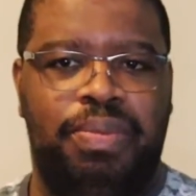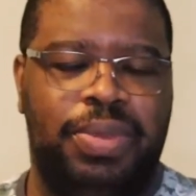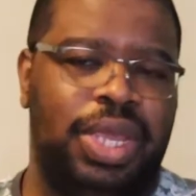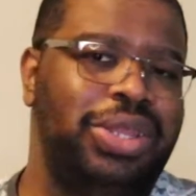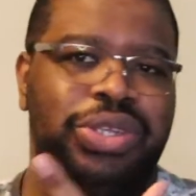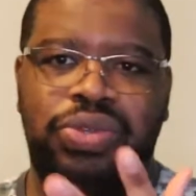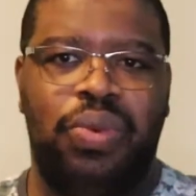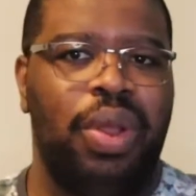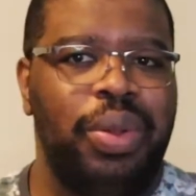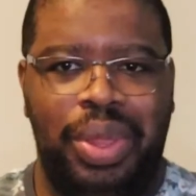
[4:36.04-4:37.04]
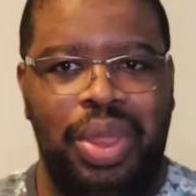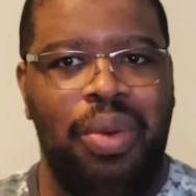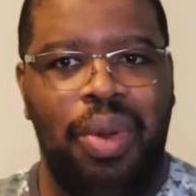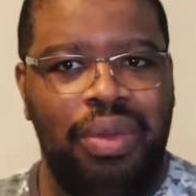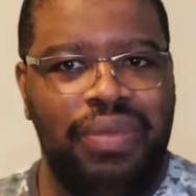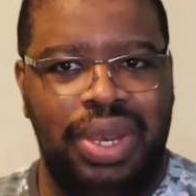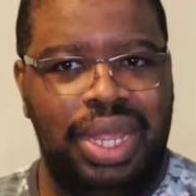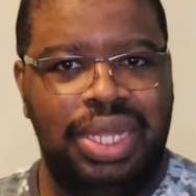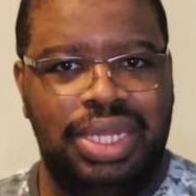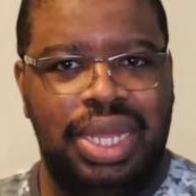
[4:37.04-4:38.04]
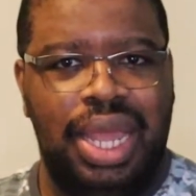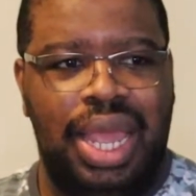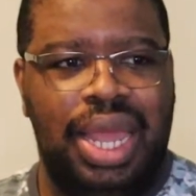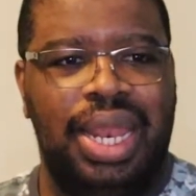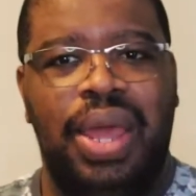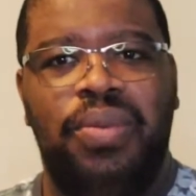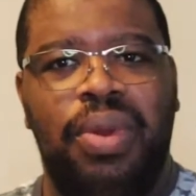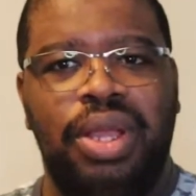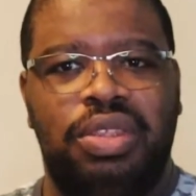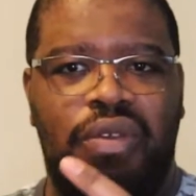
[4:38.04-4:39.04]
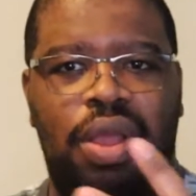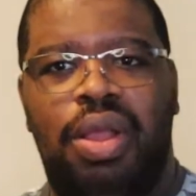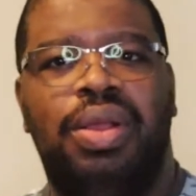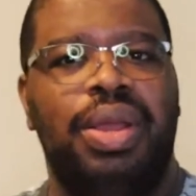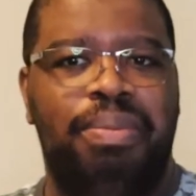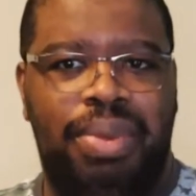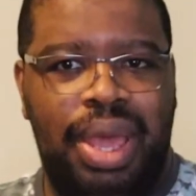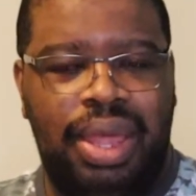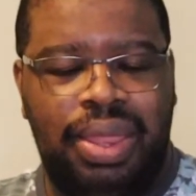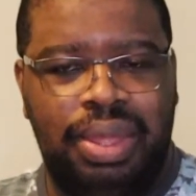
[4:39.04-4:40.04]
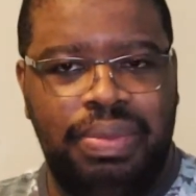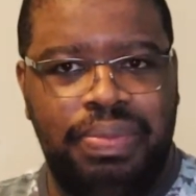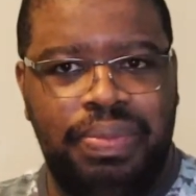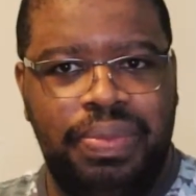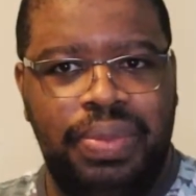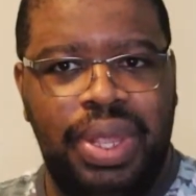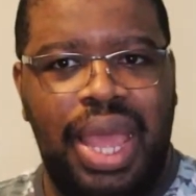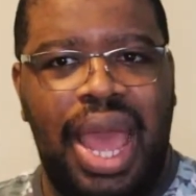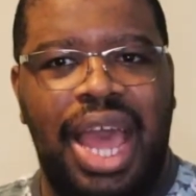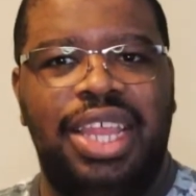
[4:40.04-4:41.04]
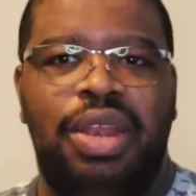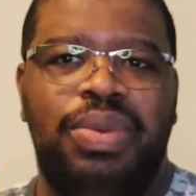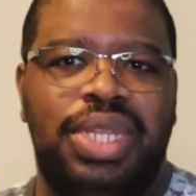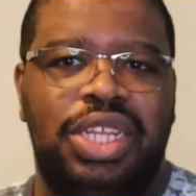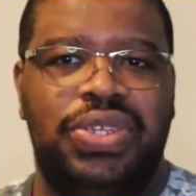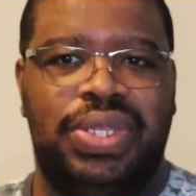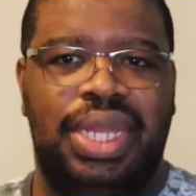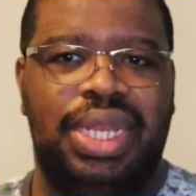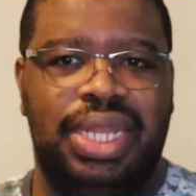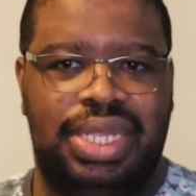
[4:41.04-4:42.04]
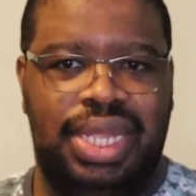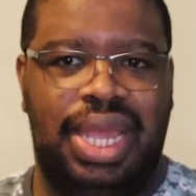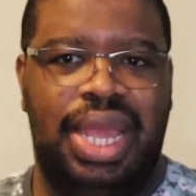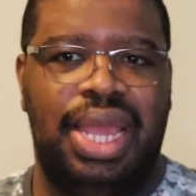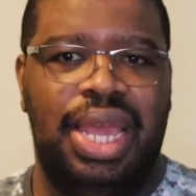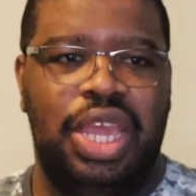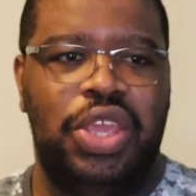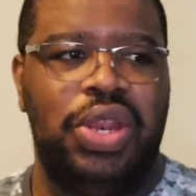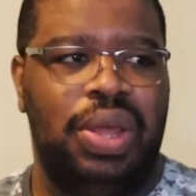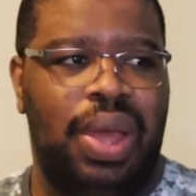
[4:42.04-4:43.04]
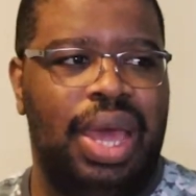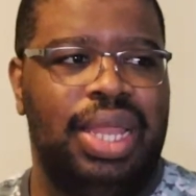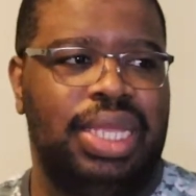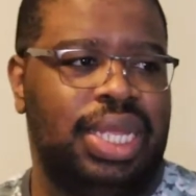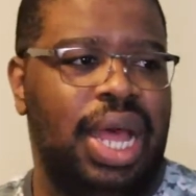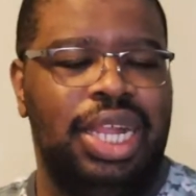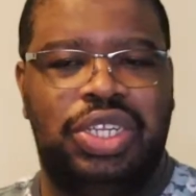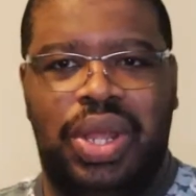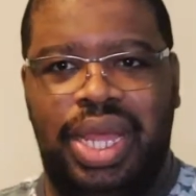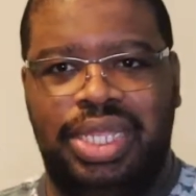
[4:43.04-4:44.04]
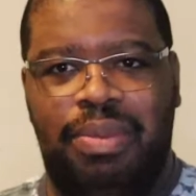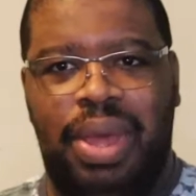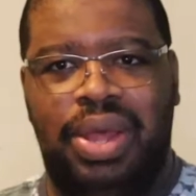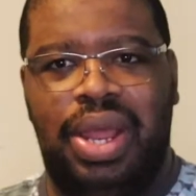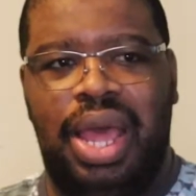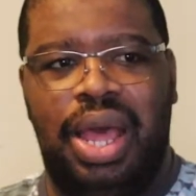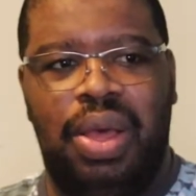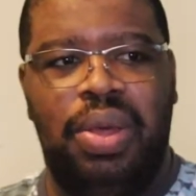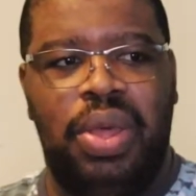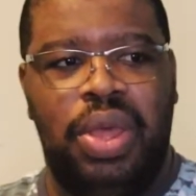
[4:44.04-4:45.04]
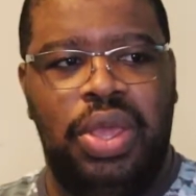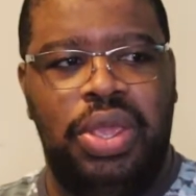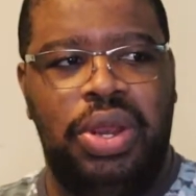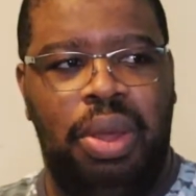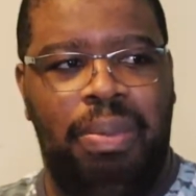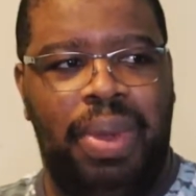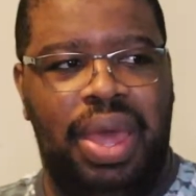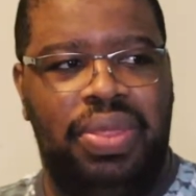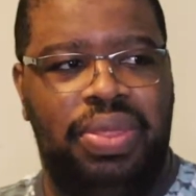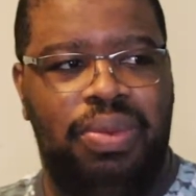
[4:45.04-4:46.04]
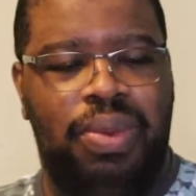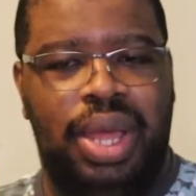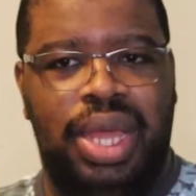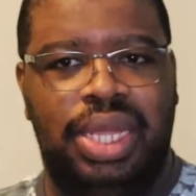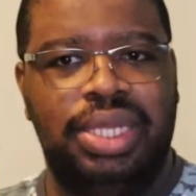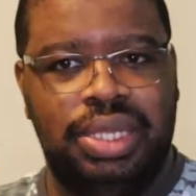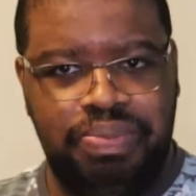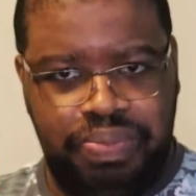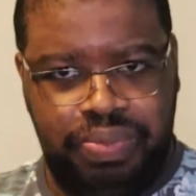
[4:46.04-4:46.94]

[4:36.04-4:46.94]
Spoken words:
teachers were in the orphanage, and that works for her and Beth. I thought it was interesting to see, how this contrast about how, Beth was